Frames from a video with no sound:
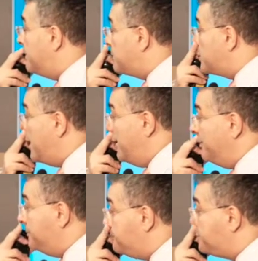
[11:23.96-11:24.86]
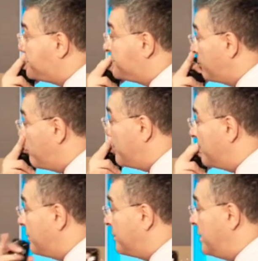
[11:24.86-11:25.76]
So
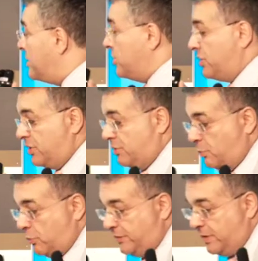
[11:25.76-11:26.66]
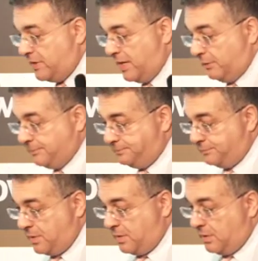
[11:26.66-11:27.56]
this is just some more detail
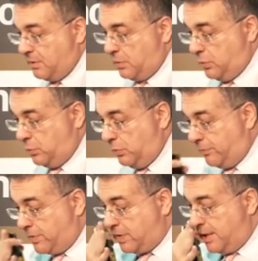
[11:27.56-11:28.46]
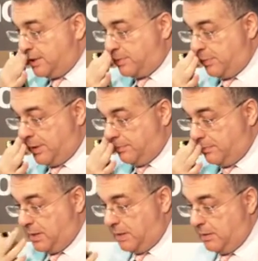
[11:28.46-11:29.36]
on all of the sites, but